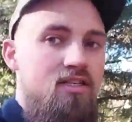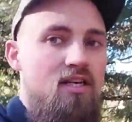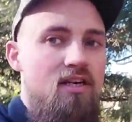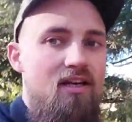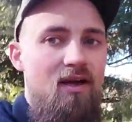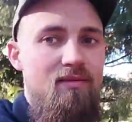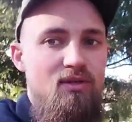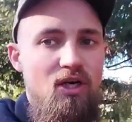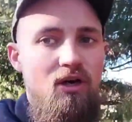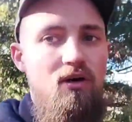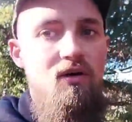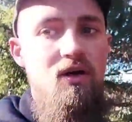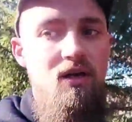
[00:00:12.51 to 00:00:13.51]
I'm Joe.
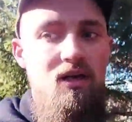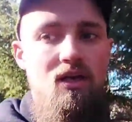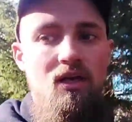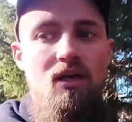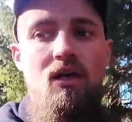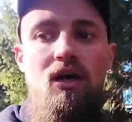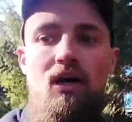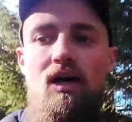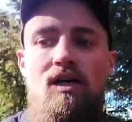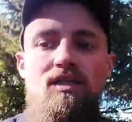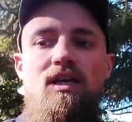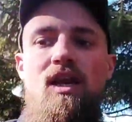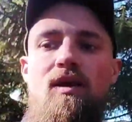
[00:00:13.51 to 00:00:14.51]

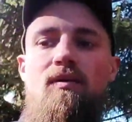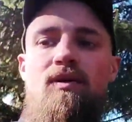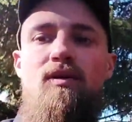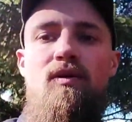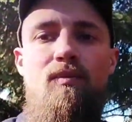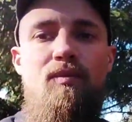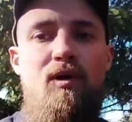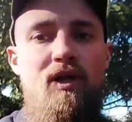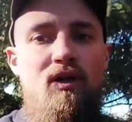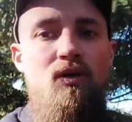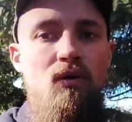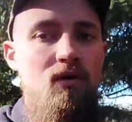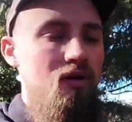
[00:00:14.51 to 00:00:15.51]
Today we're doing a pretty
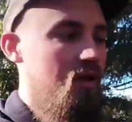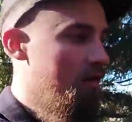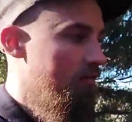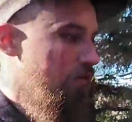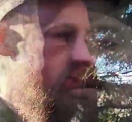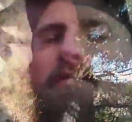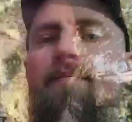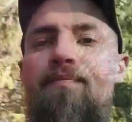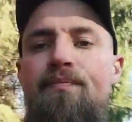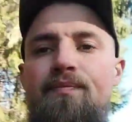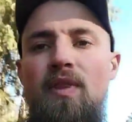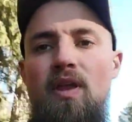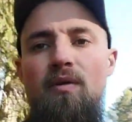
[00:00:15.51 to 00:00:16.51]
cool video.
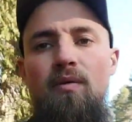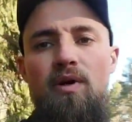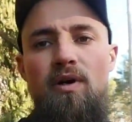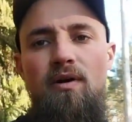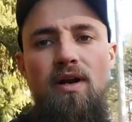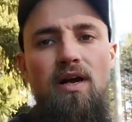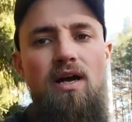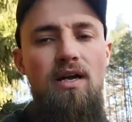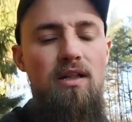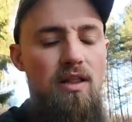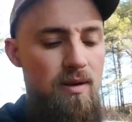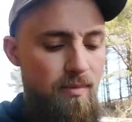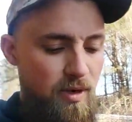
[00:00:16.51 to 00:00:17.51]
We're doing a
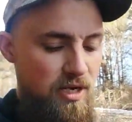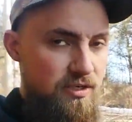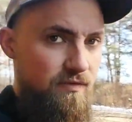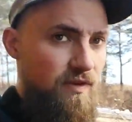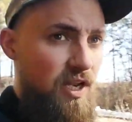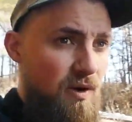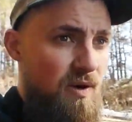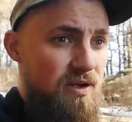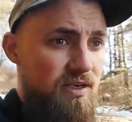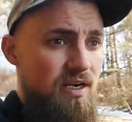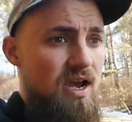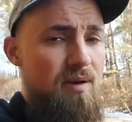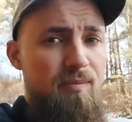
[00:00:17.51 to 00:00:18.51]
collaboration video
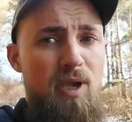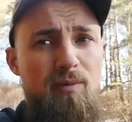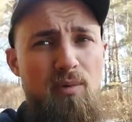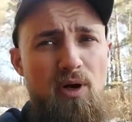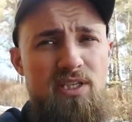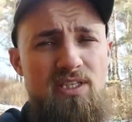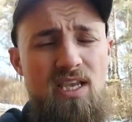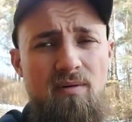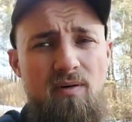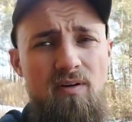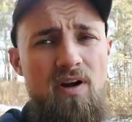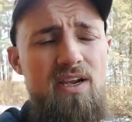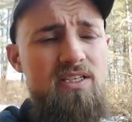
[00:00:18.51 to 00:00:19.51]
on pig breeds that we're
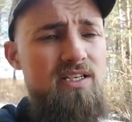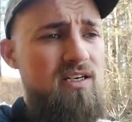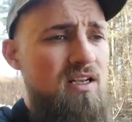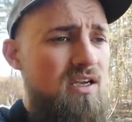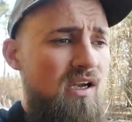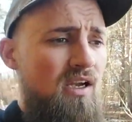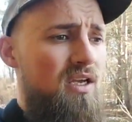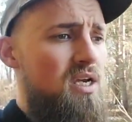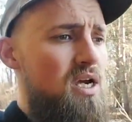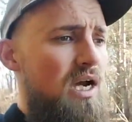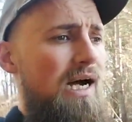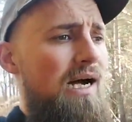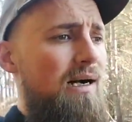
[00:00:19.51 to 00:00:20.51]
raising.
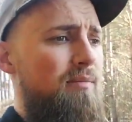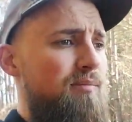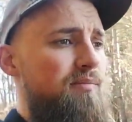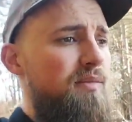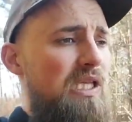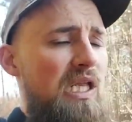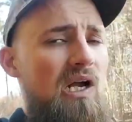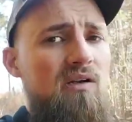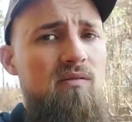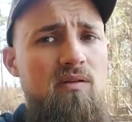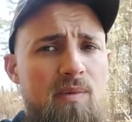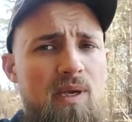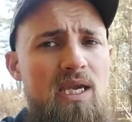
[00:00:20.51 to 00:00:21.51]
Along
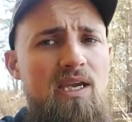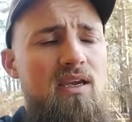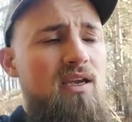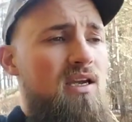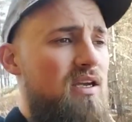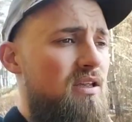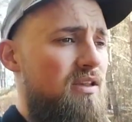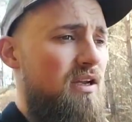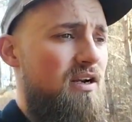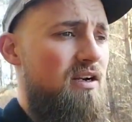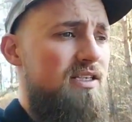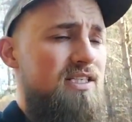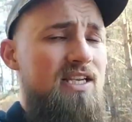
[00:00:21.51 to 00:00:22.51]
with me,
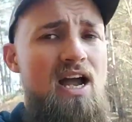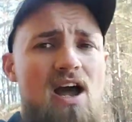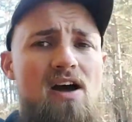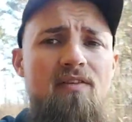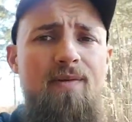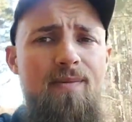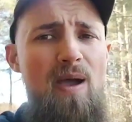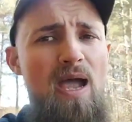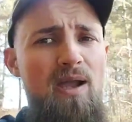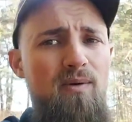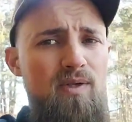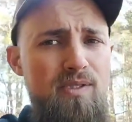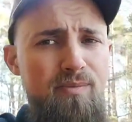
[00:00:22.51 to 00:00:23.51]
there's Kyle from the
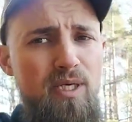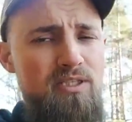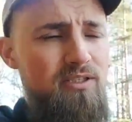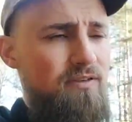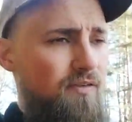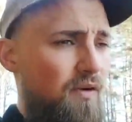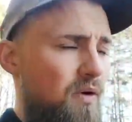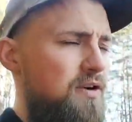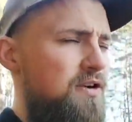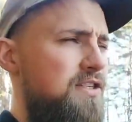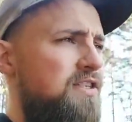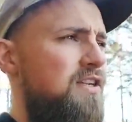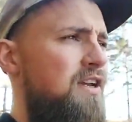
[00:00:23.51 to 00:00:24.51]
Backwoods Butcher, of
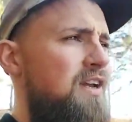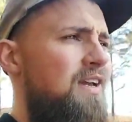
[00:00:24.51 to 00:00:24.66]
course.